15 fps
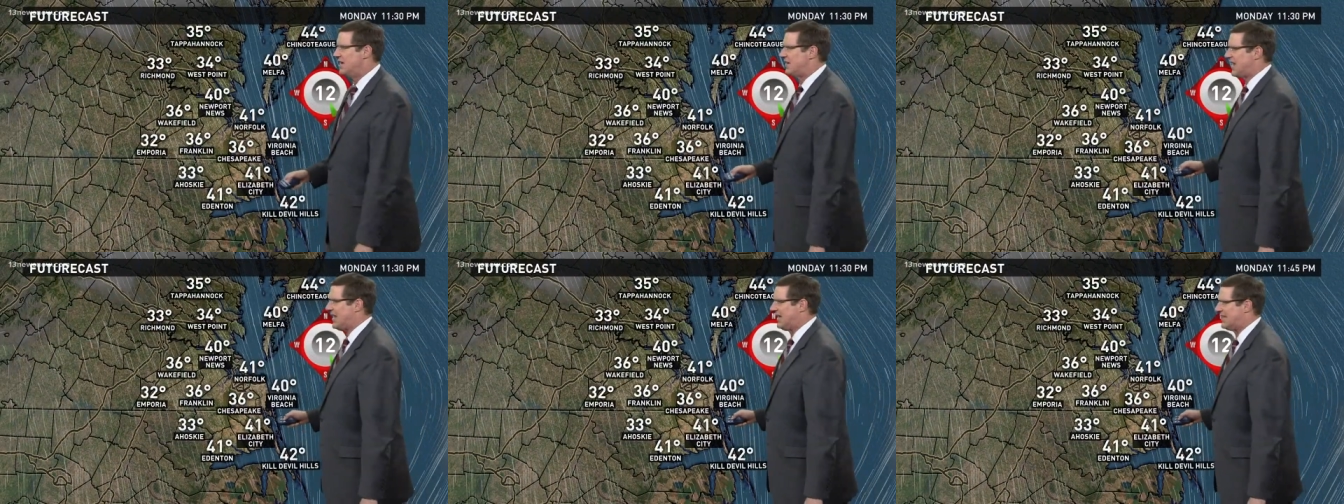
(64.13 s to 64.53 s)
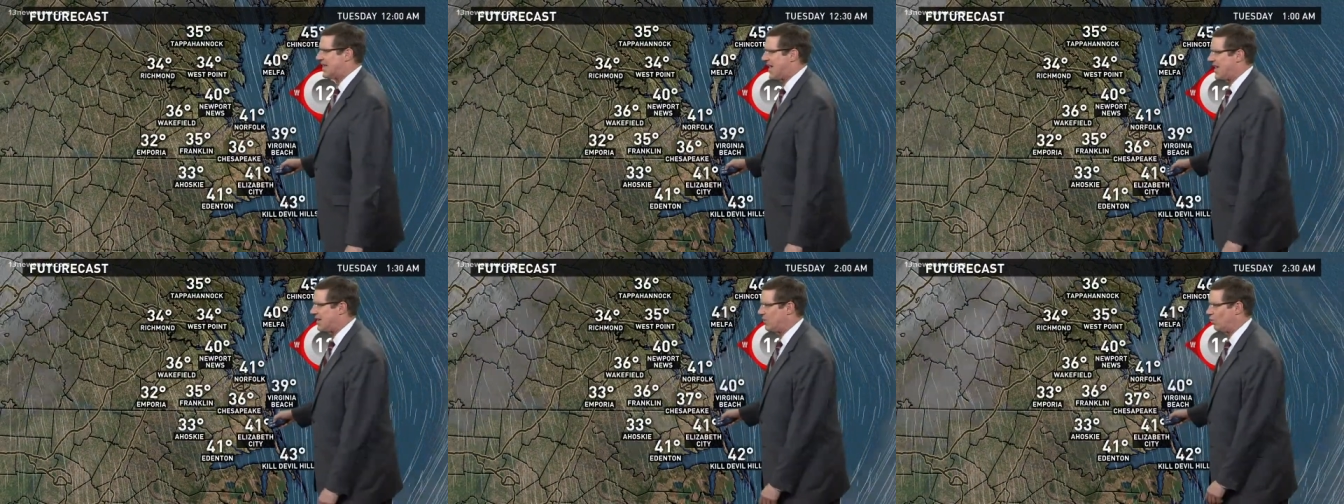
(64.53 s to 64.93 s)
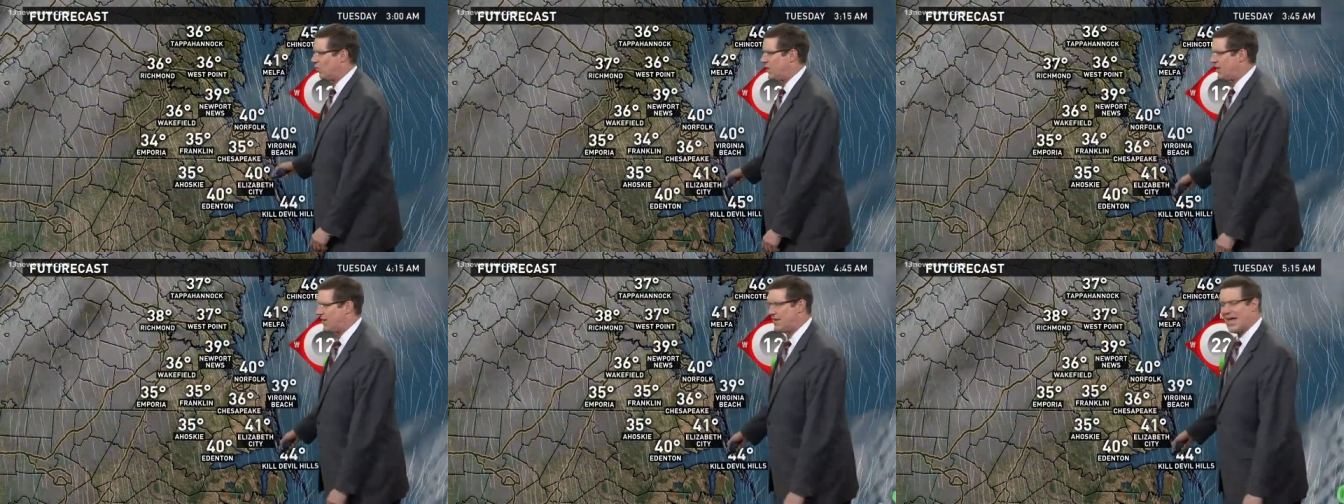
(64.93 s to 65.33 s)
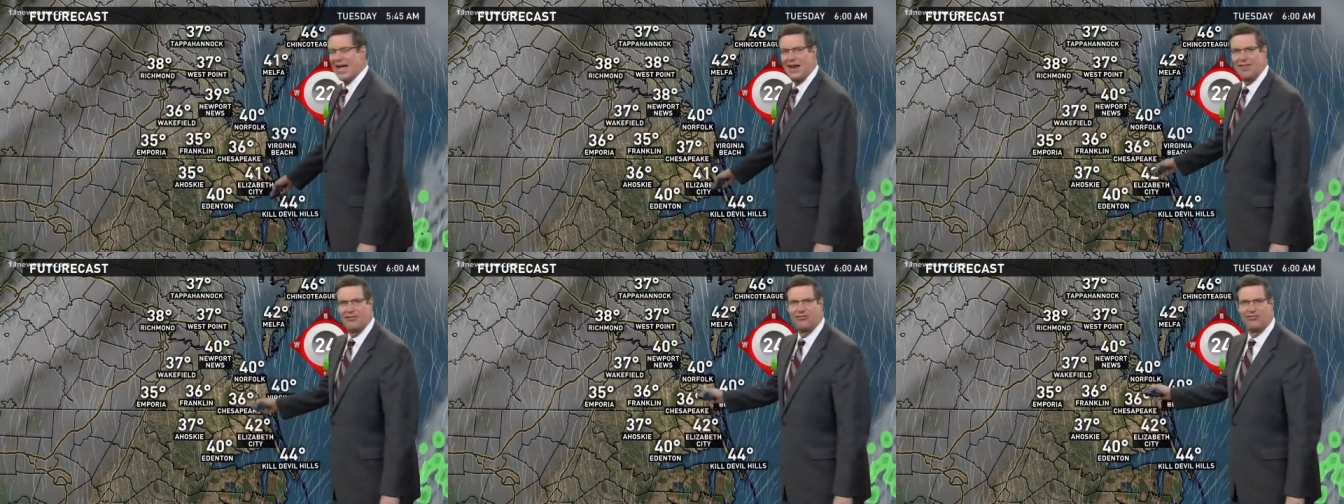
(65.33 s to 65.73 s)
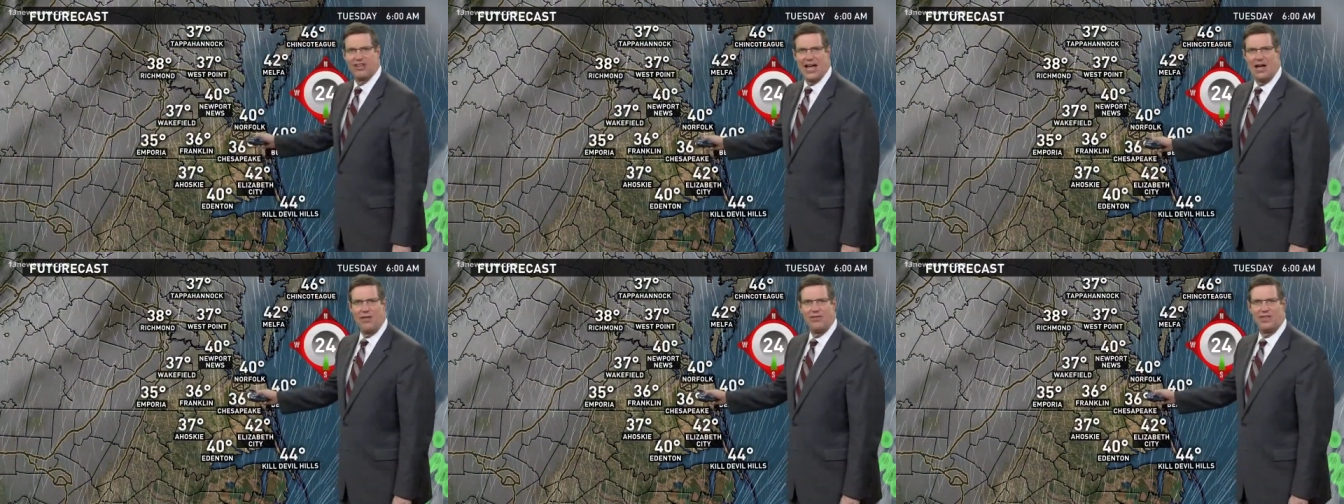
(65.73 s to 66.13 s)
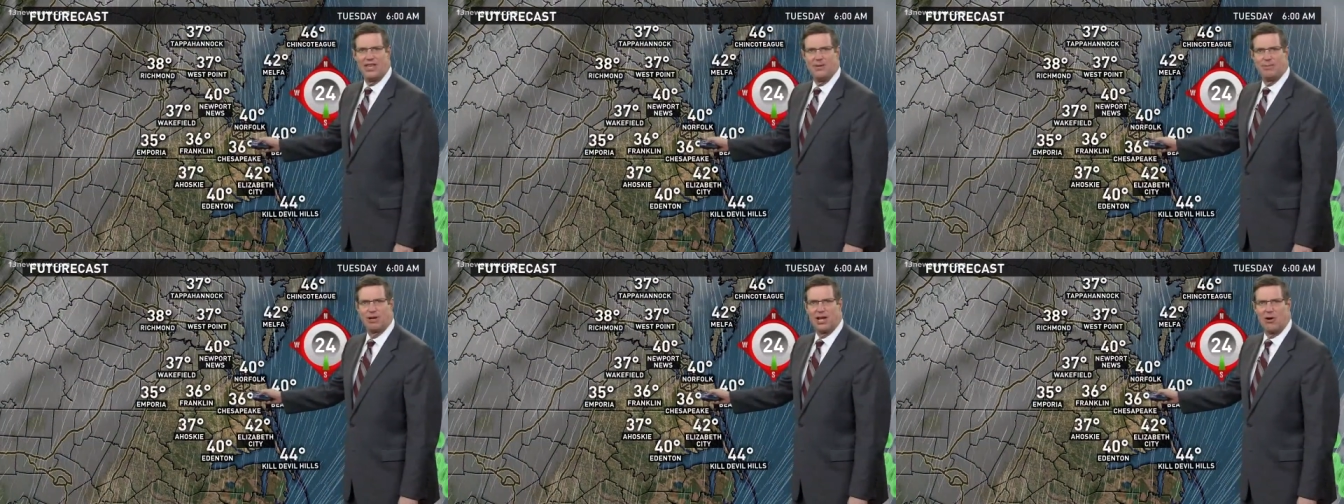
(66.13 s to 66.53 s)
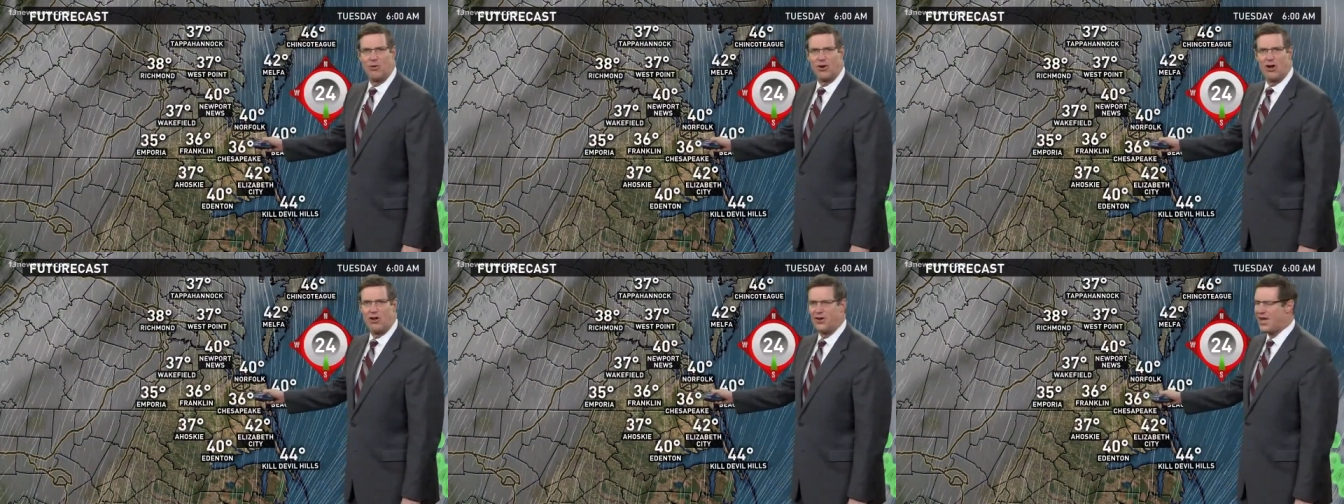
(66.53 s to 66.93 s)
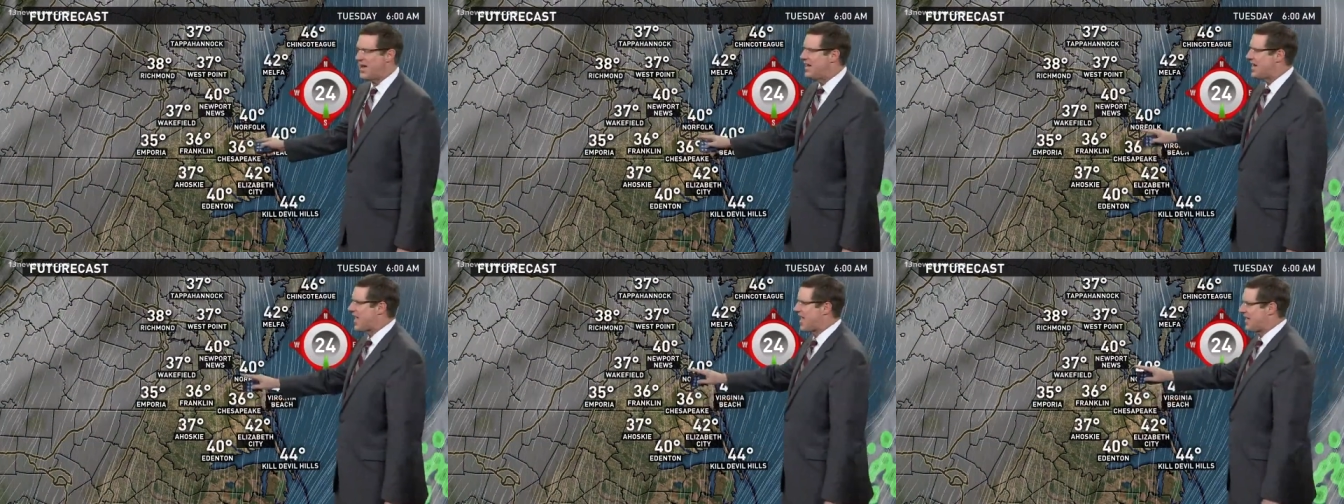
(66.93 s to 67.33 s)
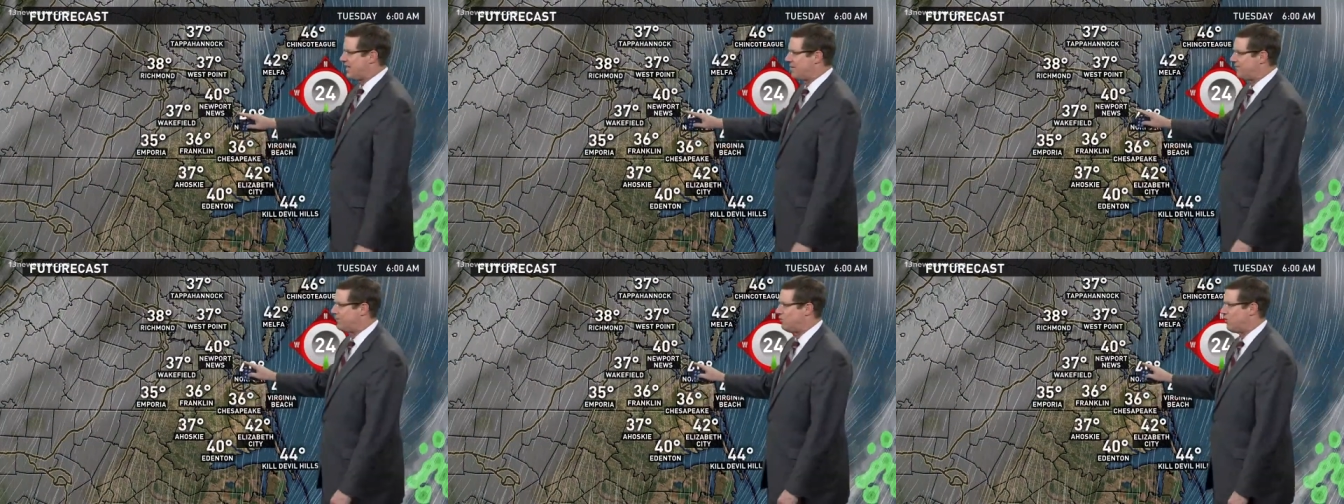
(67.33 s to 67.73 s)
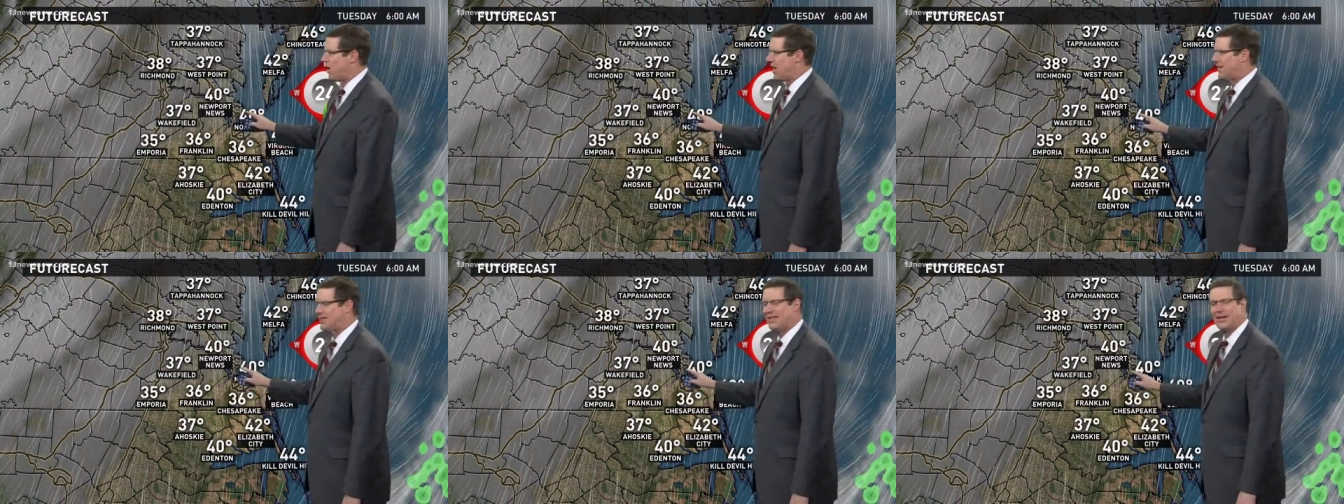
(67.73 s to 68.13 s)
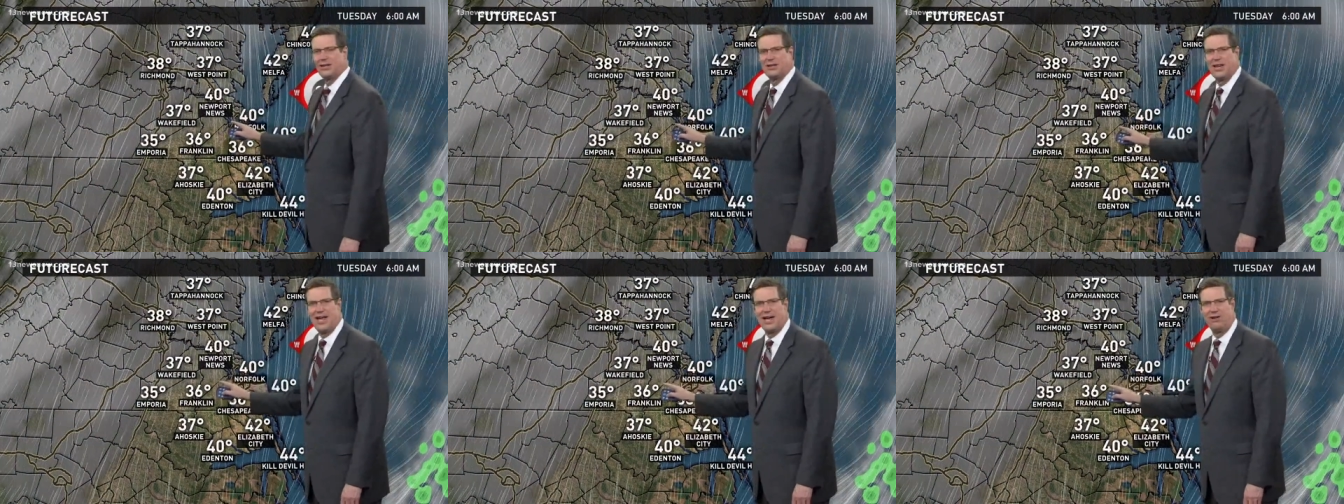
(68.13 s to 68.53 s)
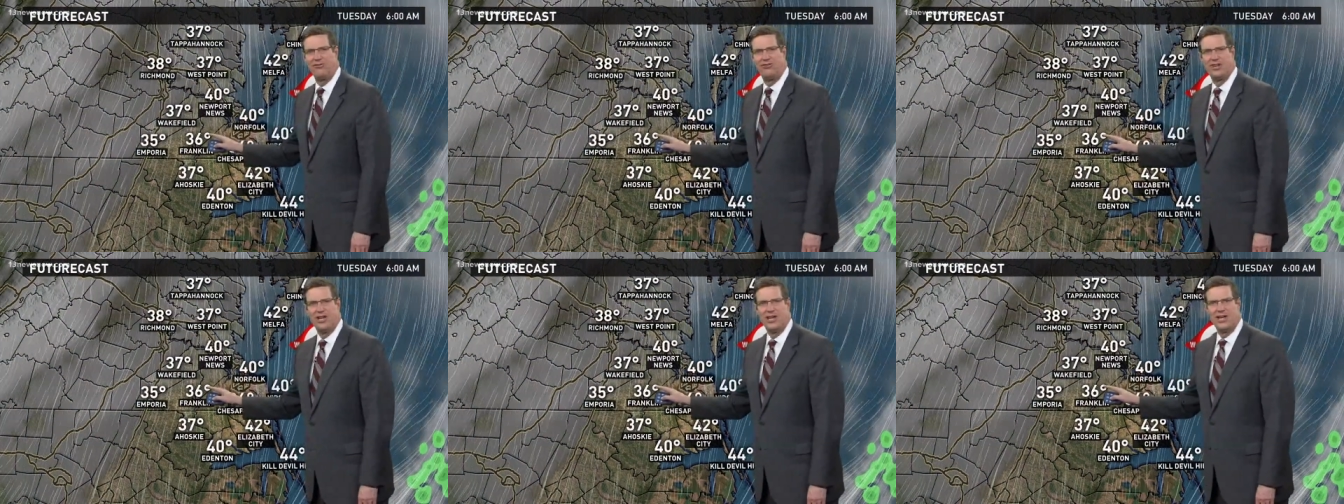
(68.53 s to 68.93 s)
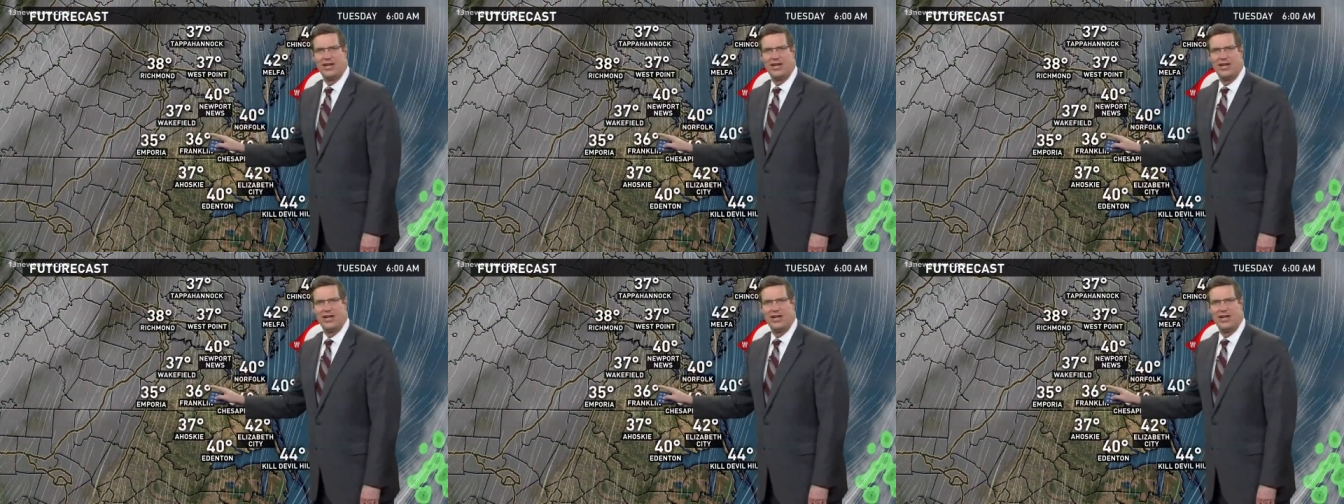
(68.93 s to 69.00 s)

Take that wind out of the south, keep it going all night, add in a few high thin clouds,